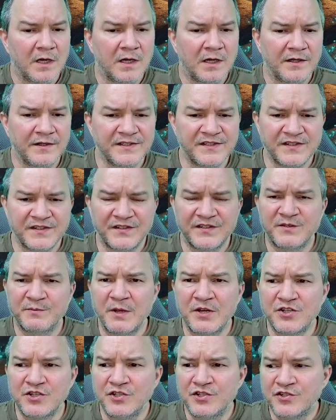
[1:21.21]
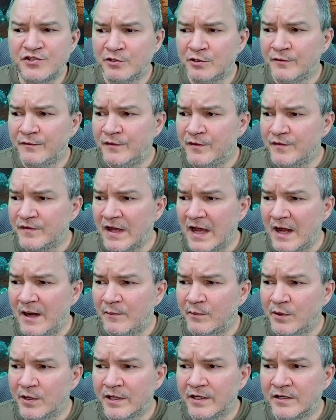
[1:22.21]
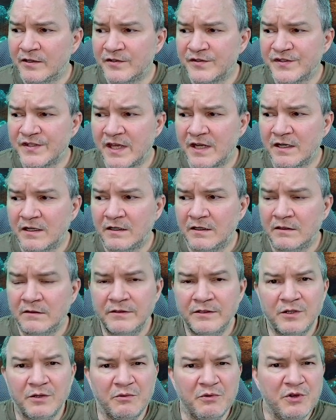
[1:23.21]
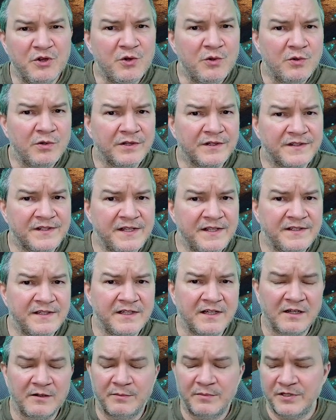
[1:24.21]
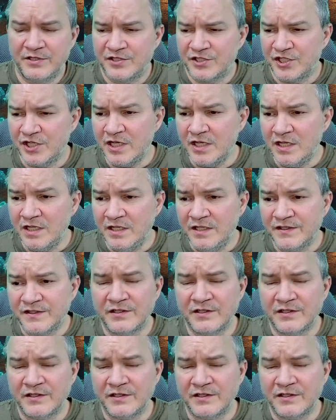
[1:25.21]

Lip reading: This is especially true if you've got players that are new to TTRPGs,